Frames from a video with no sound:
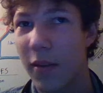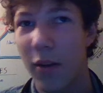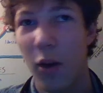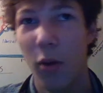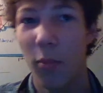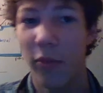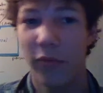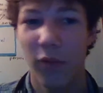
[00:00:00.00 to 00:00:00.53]

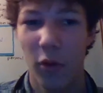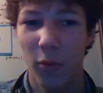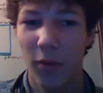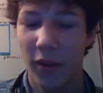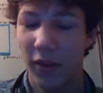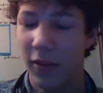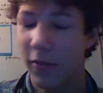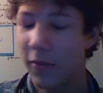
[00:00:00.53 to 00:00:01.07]

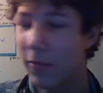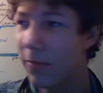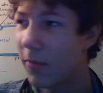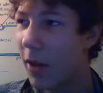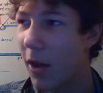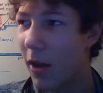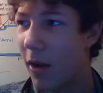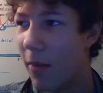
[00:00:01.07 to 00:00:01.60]
homophobic
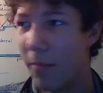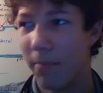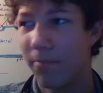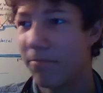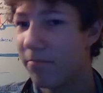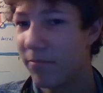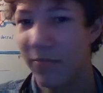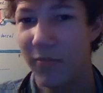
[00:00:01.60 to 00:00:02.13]

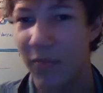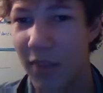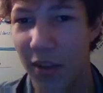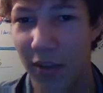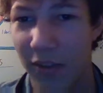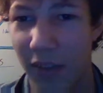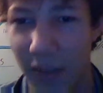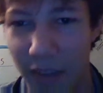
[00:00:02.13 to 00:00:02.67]

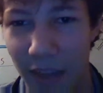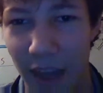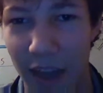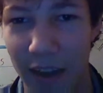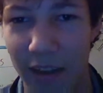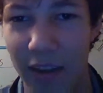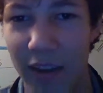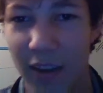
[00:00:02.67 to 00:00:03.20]
things like
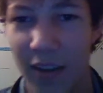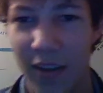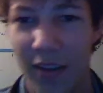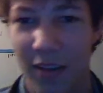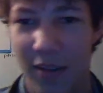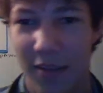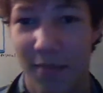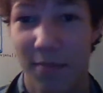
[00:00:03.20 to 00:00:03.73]
that.
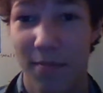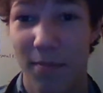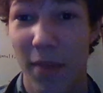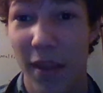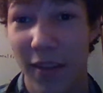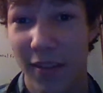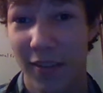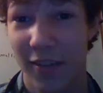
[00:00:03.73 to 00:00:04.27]
And
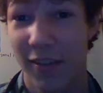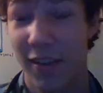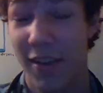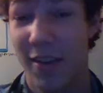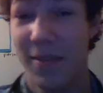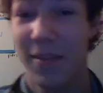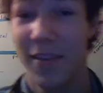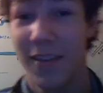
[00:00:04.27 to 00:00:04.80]

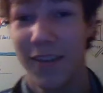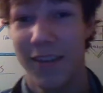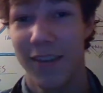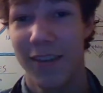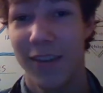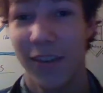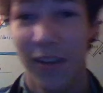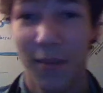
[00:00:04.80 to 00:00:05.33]
basically,
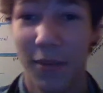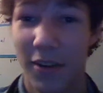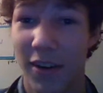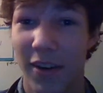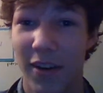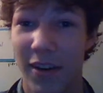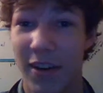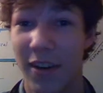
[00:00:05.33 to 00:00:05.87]

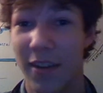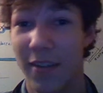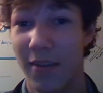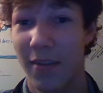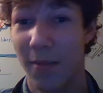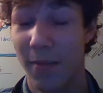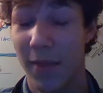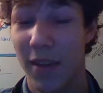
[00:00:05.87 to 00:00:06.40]

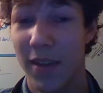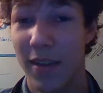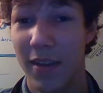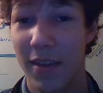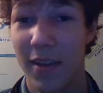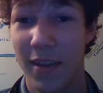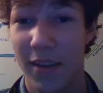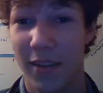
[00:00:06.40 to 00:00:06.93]
libertarianism
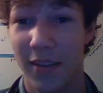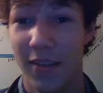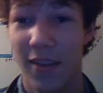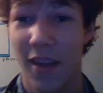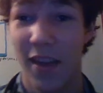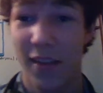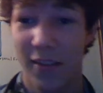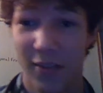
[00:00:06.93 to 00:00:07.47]

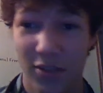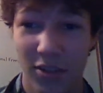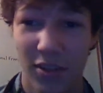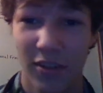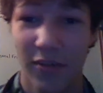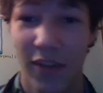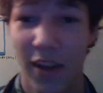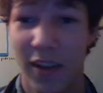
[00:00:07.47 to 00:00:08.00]
is, as
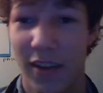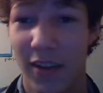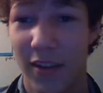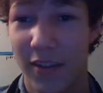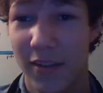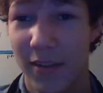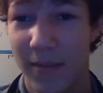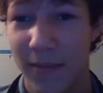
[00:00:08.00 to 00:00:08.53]
she defined
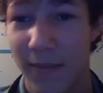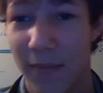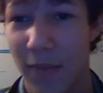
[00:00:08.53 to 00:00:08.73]
it,